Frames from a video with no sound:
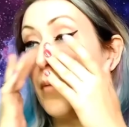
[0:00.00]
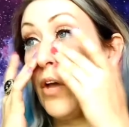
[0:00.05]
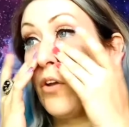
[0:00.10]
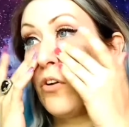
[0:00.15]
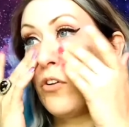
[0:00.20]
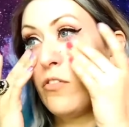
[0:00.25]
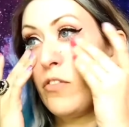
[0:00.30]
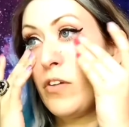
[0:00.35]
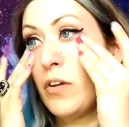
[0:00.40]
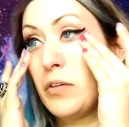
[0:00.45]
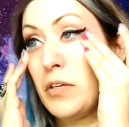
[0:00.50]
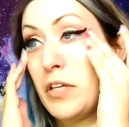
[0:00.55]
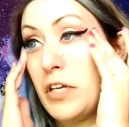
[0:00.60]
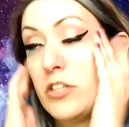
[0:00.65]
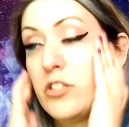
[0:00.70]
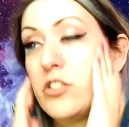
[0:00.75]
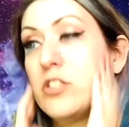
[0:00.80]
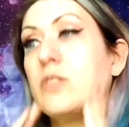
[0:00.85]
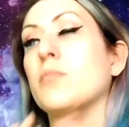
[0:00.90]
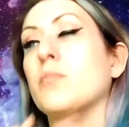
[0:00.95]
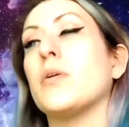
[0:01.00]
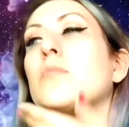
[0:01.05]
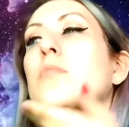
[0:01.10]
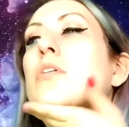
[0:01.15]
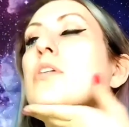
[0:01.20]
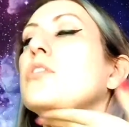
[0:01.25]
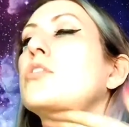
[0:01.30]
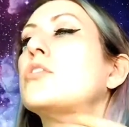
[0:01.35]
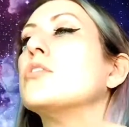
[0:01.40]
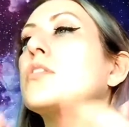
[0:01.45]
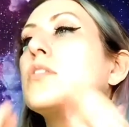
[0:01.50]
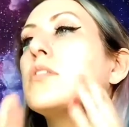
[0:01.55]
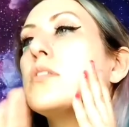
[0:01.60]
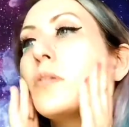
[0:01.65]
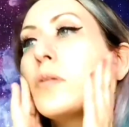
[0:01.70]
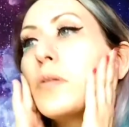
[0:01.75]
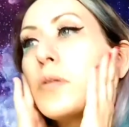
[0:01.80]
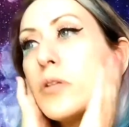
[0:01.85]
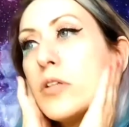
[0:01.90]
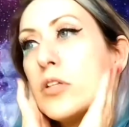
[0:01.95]
powder foundation, but I'm going to
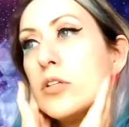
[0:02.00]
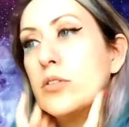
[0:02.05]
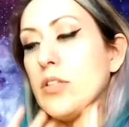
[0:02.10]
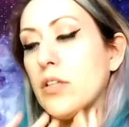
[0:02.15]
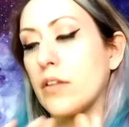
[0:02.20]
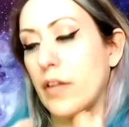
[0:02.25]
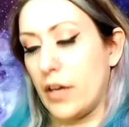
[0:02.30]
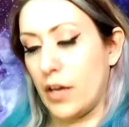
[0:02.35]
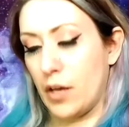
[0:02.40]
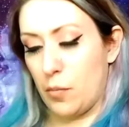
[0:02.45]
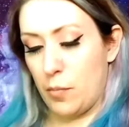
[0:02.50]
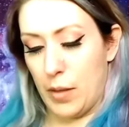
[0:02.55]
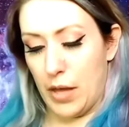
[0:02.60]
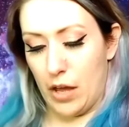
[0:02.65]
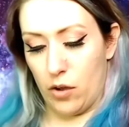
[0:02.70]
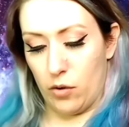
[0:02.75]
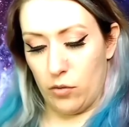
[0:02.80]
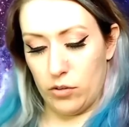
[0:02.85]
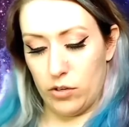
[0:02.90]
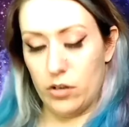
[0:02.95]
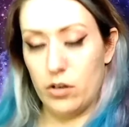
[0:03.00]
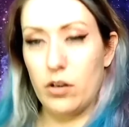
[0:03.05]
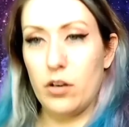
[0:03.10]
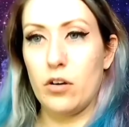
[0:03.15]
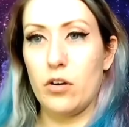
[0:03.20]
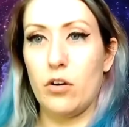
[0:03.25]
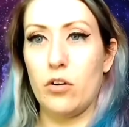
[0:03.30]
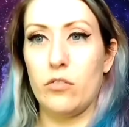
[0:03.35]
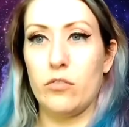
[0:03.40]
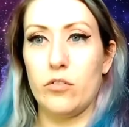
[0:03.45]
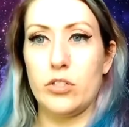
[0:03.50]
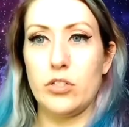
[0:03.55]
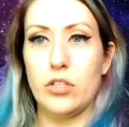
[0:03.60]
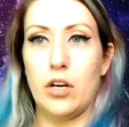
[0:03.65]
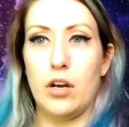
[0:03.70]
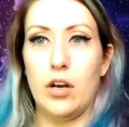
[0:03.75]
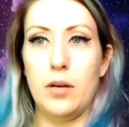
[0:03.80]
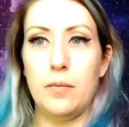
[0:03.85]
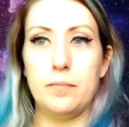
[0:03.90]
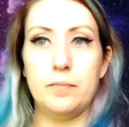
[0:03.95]
just use it like a powder over
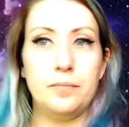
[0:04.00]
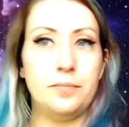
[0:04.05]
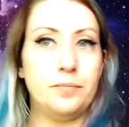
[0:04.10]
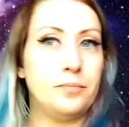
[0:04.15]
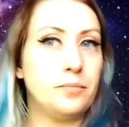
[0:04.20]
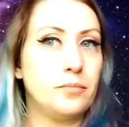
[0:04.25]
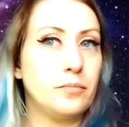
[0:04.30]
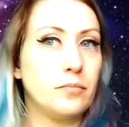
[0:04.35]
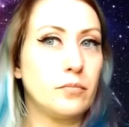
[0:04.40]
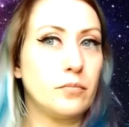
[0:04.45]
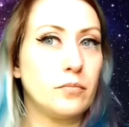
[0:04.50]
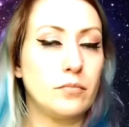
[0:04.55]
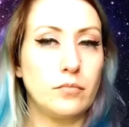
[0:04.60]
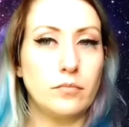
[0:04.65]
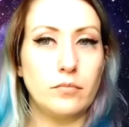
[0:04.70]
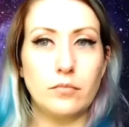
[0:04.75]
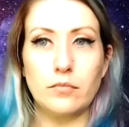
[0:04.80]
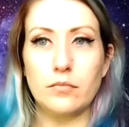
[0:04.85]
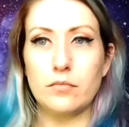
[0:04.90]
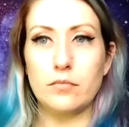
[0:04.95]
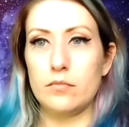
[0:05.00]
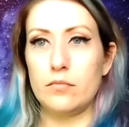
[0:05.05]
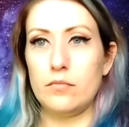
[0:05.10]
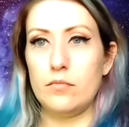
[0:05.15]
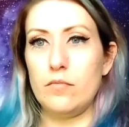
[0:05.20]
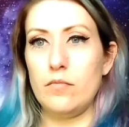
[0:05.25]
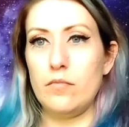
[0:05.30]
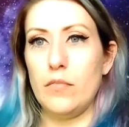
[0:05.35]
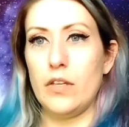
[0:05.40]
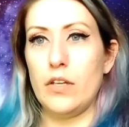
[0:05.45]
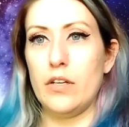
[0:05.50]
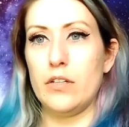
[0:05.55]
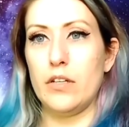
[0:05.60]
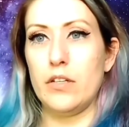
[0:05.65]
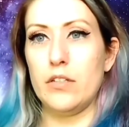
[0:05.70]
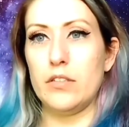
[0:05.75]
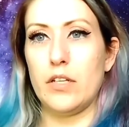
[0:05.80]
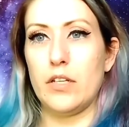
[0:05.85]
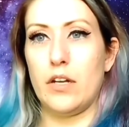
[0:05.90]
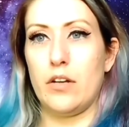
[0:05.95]
top.
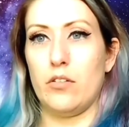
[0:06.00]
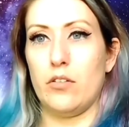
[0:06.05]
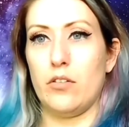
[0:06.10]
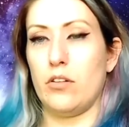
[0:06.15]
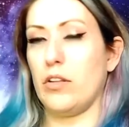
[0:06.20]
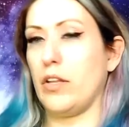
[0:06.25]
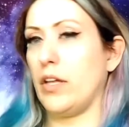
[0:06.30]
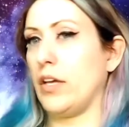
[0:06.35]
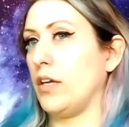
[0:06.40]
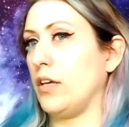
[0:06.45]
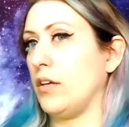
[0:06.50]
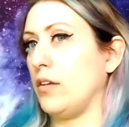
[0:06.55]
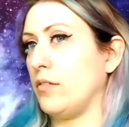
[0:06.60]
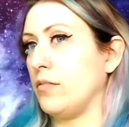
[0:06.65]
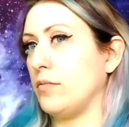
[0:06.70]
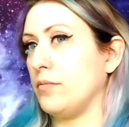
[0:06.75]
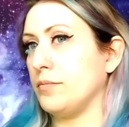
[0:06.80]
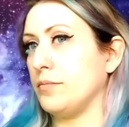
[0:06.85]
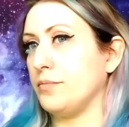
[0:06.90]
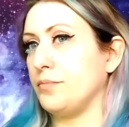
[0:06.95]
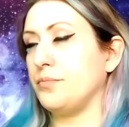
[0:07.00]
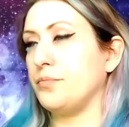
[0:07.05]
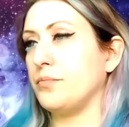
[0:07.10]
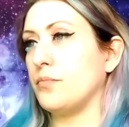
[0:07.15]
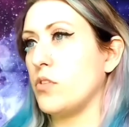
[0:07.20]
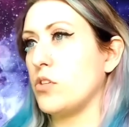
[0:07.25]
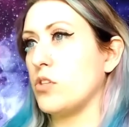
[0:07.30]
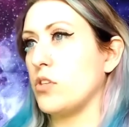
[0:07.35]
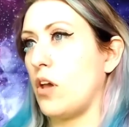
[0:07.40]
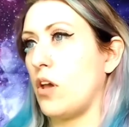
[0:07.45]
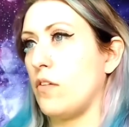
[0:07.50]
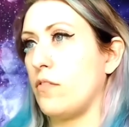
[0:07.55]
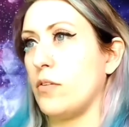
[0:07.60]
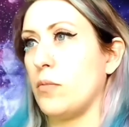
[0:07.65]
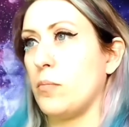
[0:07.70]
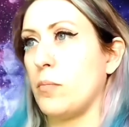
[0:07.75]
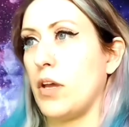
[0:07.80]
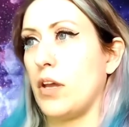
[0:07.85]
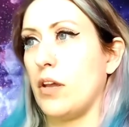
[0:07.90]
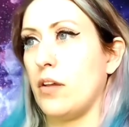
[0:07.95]
It does kind of look like it
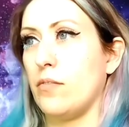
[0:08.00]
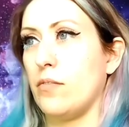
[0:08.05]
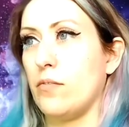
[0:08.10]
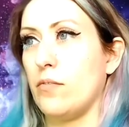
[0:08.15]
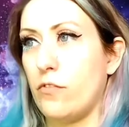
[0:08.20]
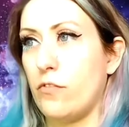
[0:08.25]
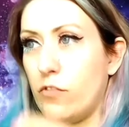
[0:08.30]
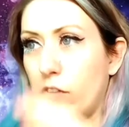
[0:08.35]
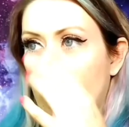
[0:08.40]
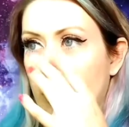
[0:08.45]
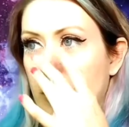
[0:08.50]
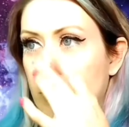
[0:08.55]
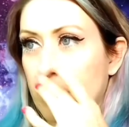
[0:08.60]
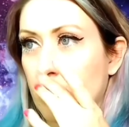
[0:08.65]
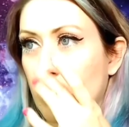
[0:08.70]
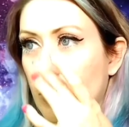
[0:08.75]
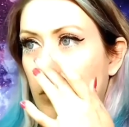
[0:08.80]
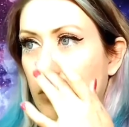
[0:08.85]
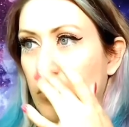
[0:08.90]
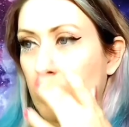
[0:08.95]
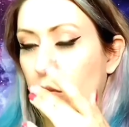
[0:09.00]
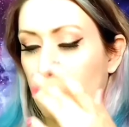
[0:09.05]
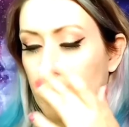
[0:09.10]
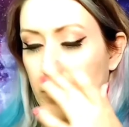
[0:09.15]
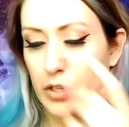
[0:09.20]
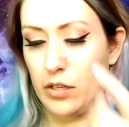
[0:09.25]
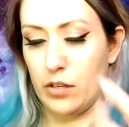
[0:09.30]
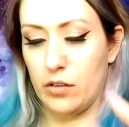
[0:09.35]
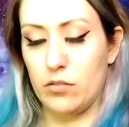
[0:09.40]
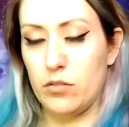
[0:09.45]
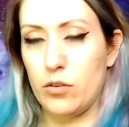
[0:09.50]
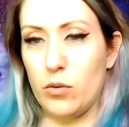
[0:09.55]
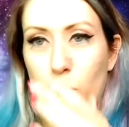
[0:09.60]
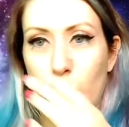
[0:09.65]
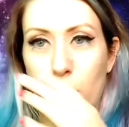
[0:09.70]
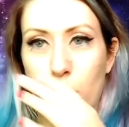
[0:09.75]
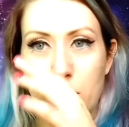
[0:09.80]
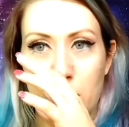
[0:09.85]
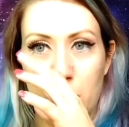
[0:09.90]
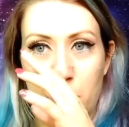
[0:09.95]
softened my face though a little bit. I don't
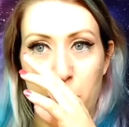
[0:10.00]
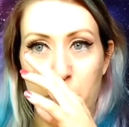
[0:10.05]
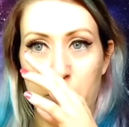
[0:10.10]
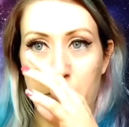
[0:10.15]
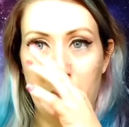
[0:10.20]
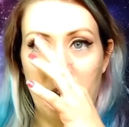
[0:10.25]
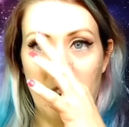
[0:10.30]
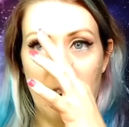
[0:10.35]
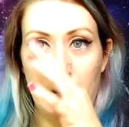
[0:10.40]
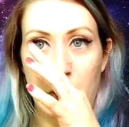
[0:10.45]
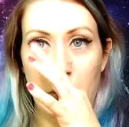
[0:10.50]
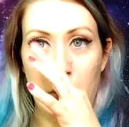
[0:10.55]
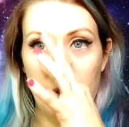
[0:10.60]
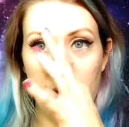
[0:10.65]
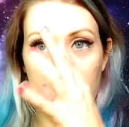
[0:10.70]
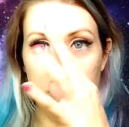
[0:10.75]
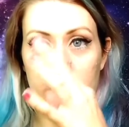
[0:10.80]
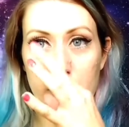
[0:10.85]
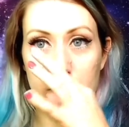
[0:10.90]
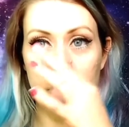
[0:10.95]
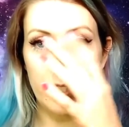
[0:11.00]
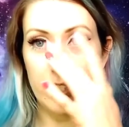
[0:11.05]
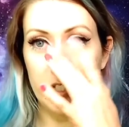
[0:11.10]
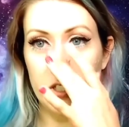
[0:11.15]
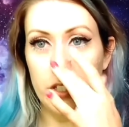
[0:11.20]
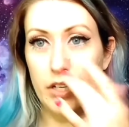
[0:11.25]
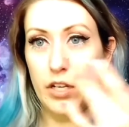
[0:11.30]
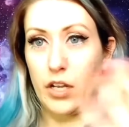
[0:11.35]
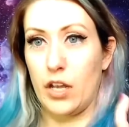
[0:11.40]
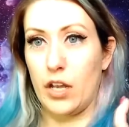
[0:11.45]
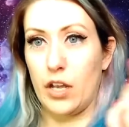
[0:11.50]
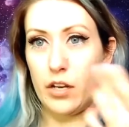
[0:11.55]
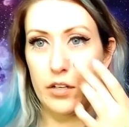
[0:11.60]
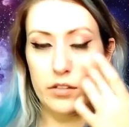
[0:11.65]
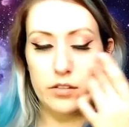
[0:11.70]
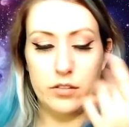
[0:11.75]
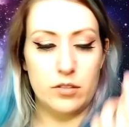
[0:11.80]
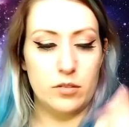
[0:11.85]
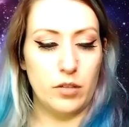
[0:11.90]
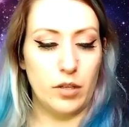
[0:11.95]
know what's up with my nose. It's itching
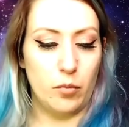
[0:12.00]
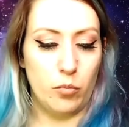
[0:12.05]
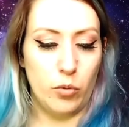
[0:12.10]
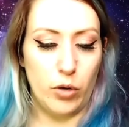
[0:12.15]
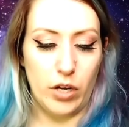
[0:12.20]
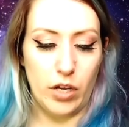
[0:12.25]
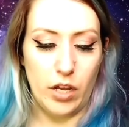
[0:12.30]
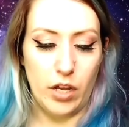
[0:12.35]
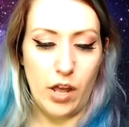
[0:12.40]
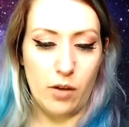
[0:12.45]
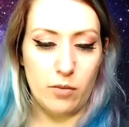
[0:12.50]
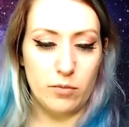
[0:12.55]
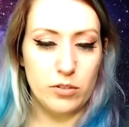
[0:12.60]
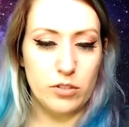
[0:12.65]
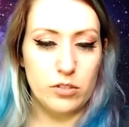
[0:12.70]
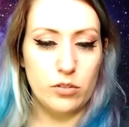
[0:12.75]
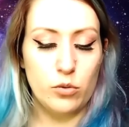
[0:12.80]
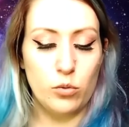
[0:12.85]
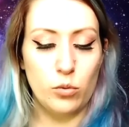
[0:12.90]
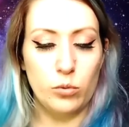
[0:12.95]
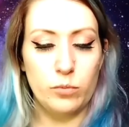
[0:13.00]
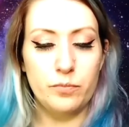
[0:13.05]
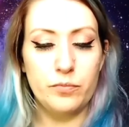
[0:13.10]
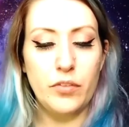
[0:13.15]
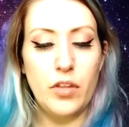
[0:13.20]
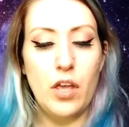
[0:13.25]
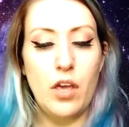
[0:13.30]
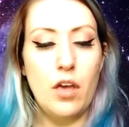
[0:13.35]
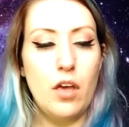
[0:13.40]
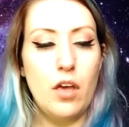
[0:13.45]
and it's like breaking out. It's cool.